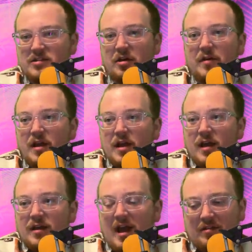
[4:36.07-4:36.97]
So,
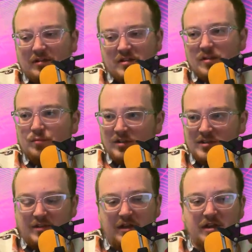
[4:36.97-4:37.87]
yeah, I think the
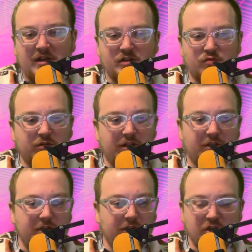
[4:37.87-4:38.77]
simplicity is really the